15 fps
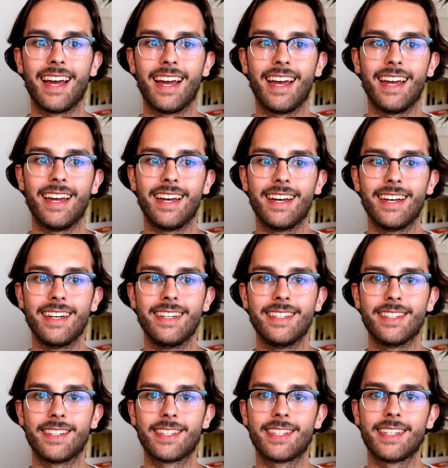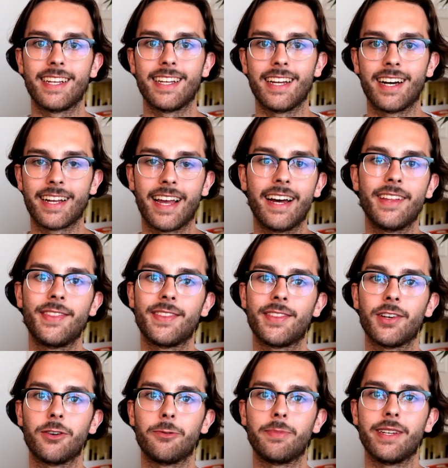And again, there
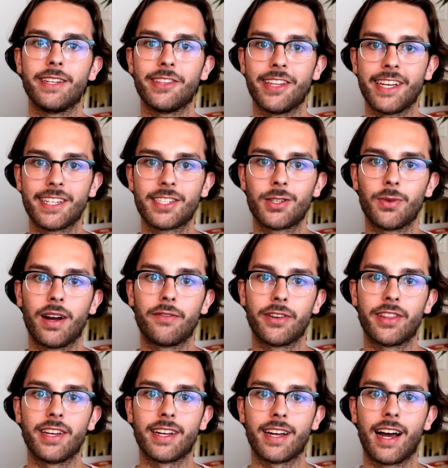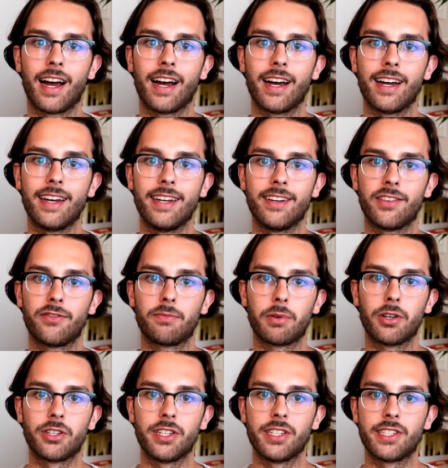will be links to everything I've
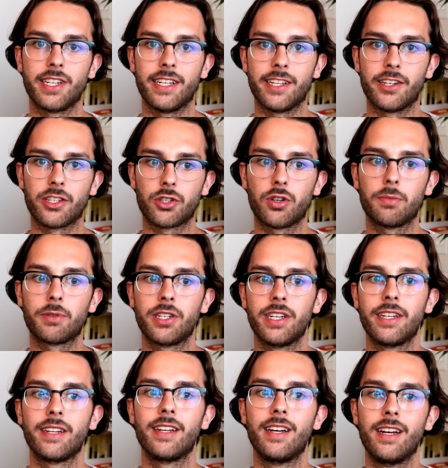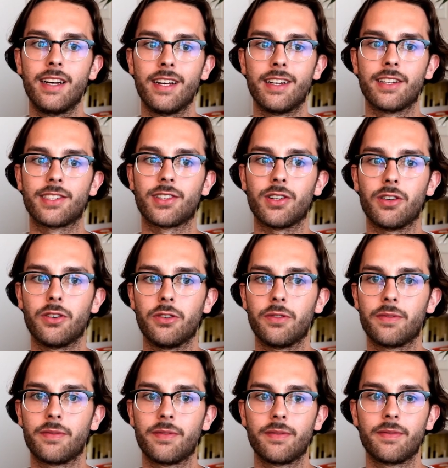purchased in the description, so
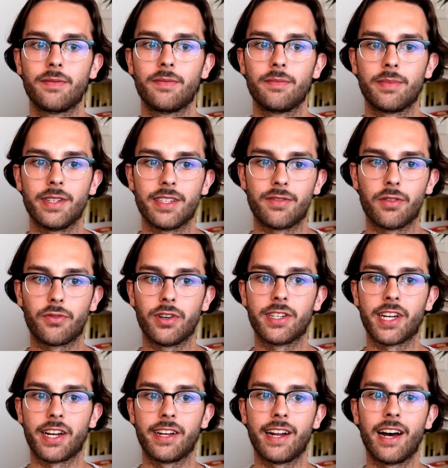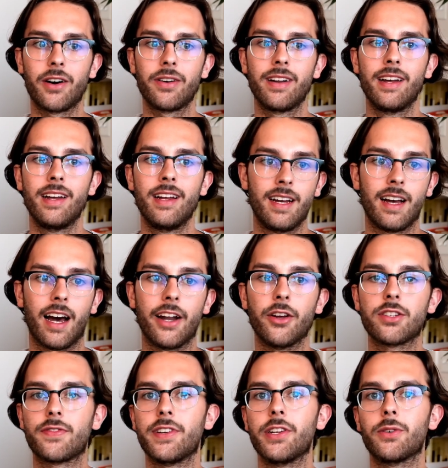please feel free to check it out. I know this
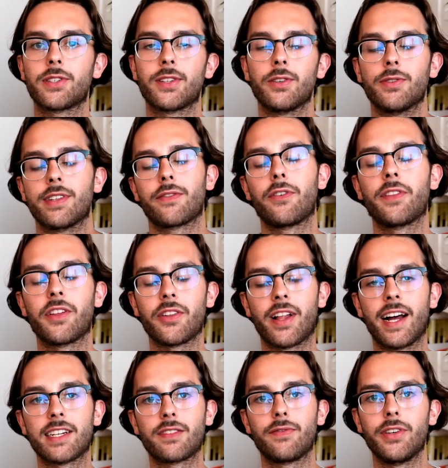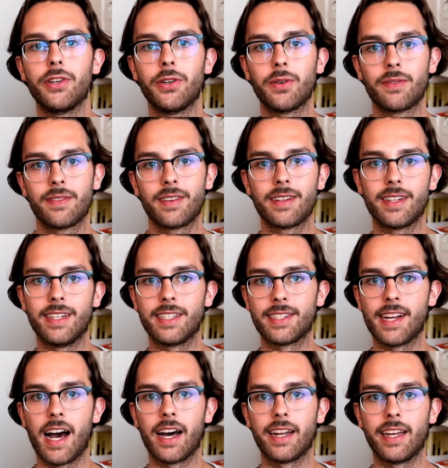video is a little different than the last few. It's
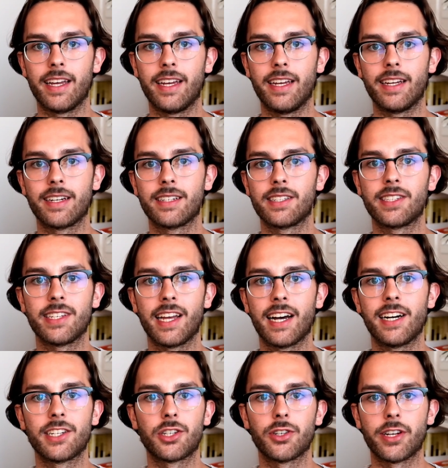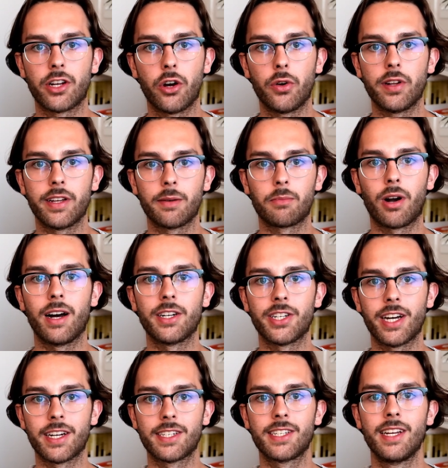not a CS or like coding
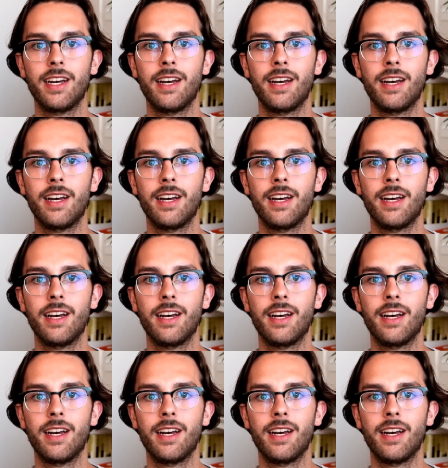project,